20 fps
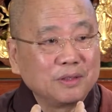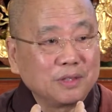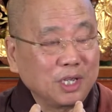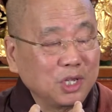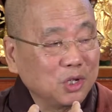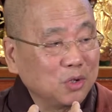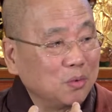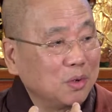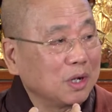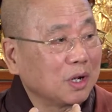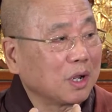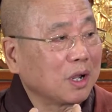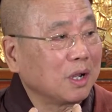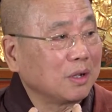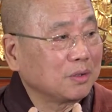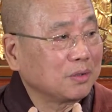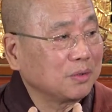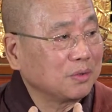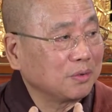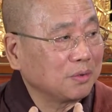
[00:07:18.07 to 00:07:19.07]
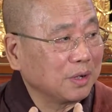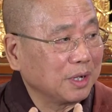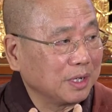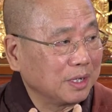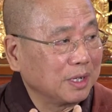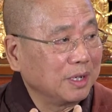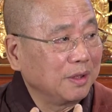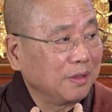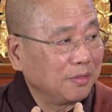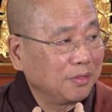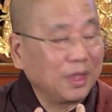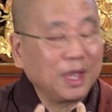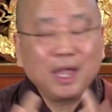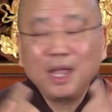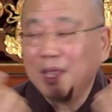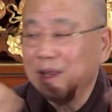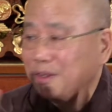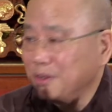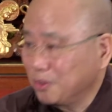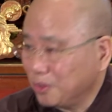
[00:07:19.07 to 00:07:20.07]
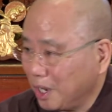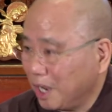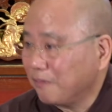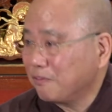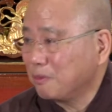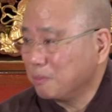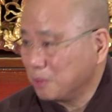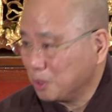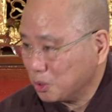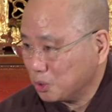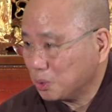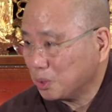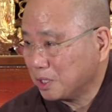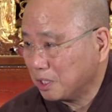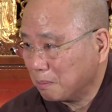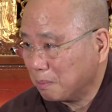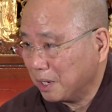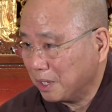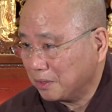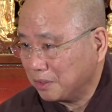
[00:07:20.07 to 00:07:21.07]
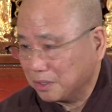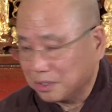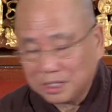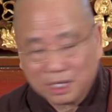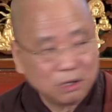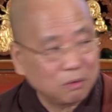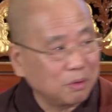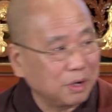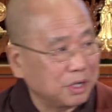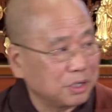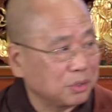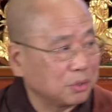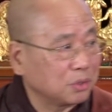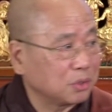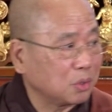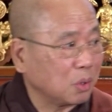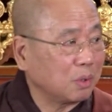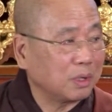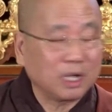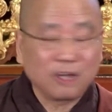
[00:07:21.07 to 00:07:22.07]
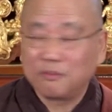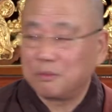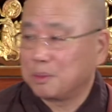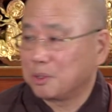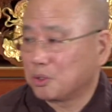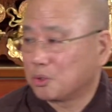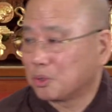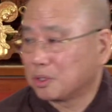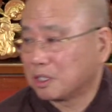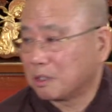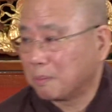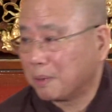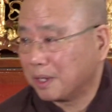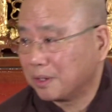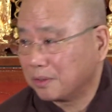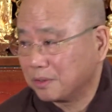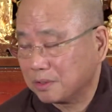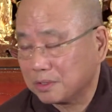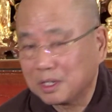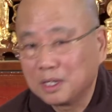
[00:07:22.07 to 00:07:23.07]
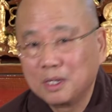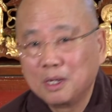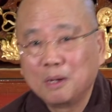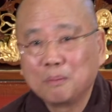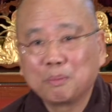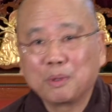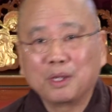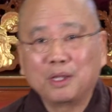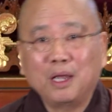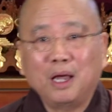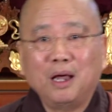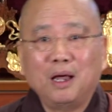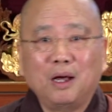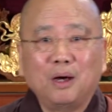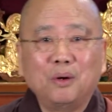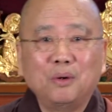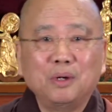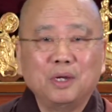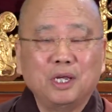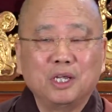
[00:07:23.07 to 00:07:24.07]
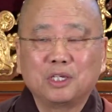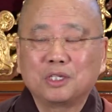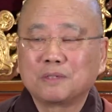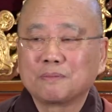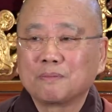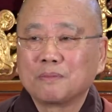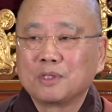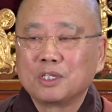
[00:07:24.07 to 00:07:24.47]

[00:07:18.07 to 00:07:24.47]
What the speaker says: that you want to concentrate, then you have a mutual independence. Otherwise, you don't have a mutual independence. But now it's